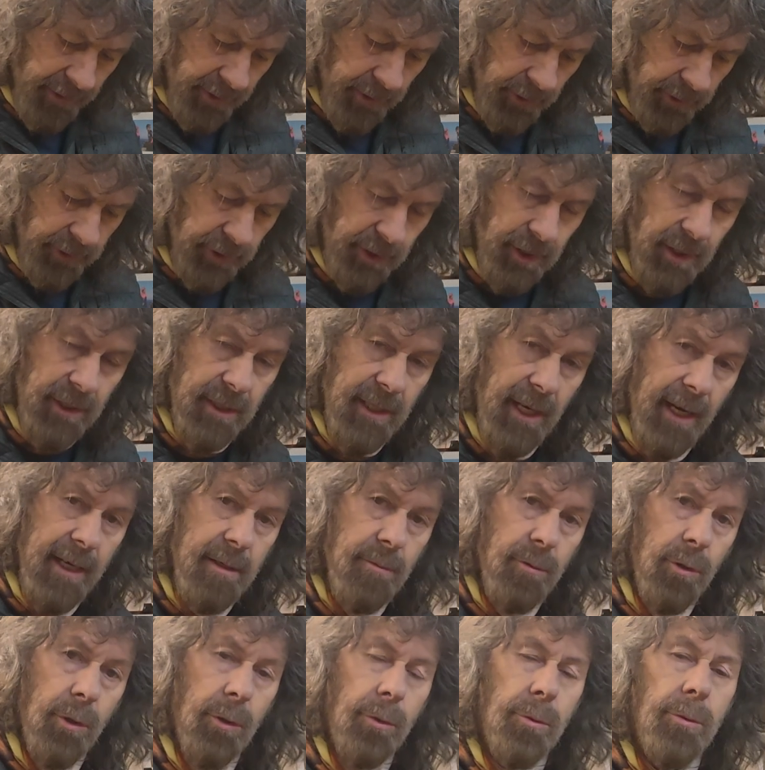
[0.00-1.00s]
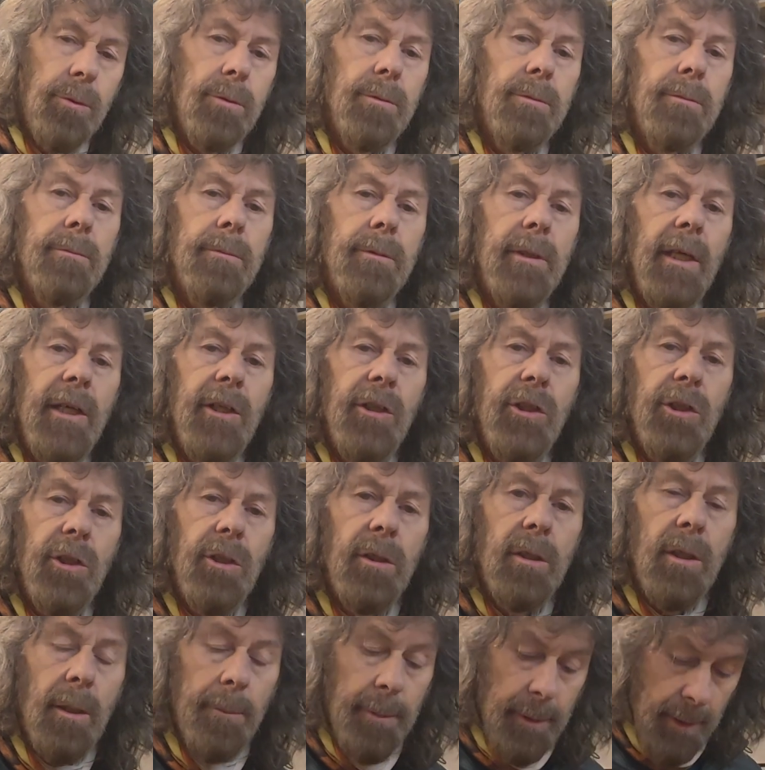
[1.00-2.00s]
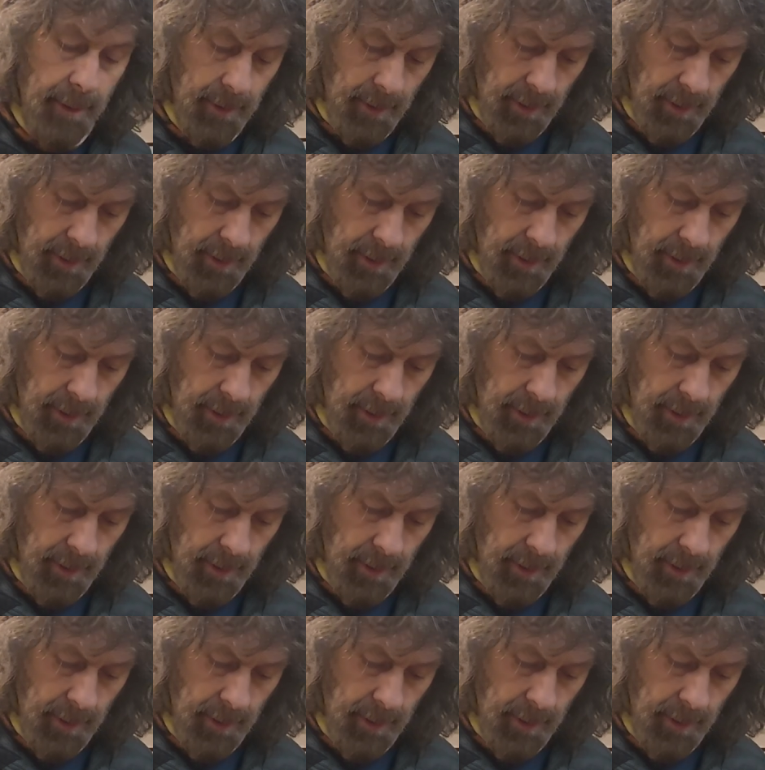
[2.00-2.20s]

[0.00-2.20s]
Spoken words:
the 90-day rule in Europe.